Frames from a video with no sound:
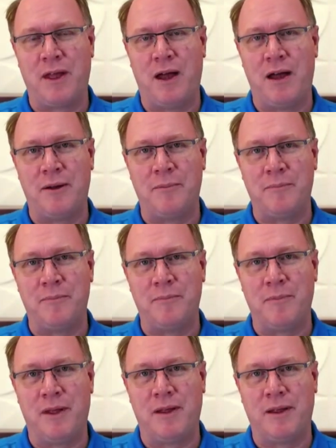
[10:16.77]
um,
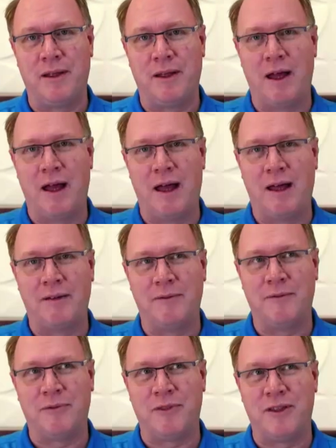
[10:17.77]

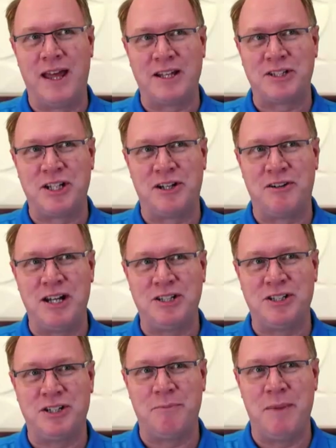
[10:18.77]
the next
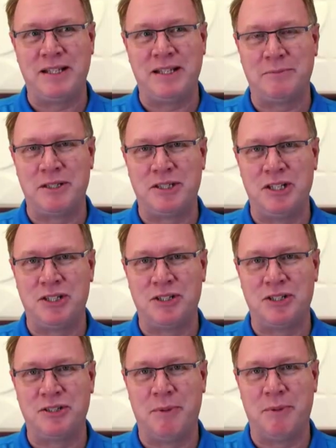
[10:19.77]
generation to make some
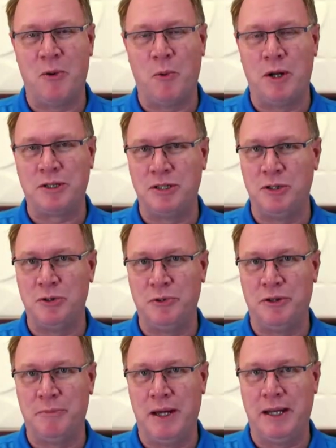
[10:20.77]
decisions about what to do
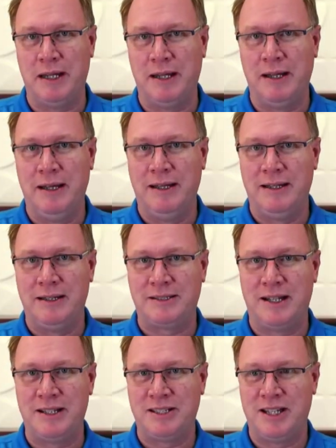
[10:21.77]
with the money.
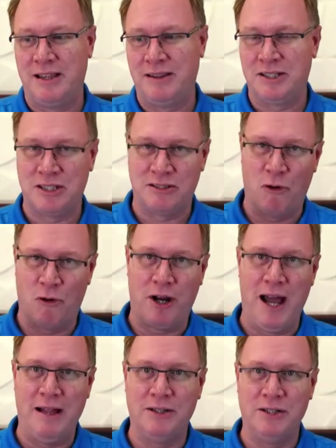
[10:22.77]
Instead of saying this is for
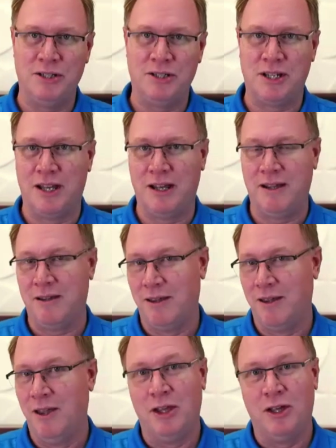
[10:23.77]
college, say
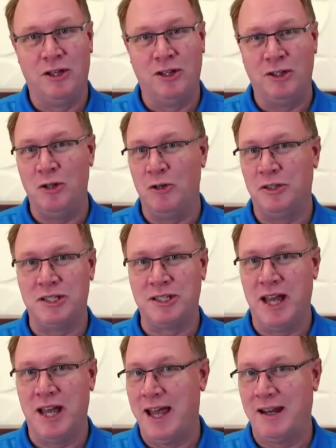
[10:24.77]
you can
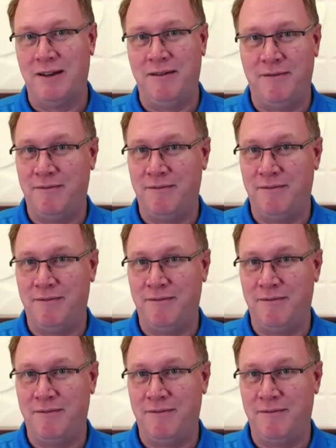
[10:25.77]
decide,